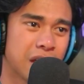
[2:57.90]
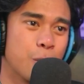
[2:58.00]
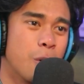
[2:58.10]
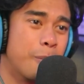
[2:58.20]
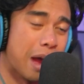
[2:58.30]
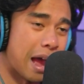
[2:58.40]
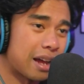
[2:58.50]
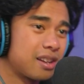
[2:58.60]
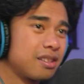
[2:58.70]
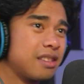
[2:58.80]
and we're back
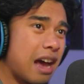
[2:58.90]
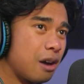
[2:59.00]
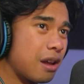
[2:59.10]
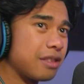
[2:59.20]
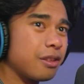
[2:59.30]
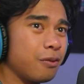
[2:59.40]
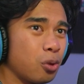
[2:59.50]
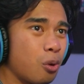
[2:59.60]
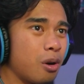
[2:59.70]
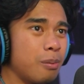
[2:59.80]
down at the
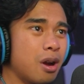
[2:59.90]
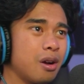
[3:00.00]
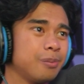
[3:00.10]
floor, bro.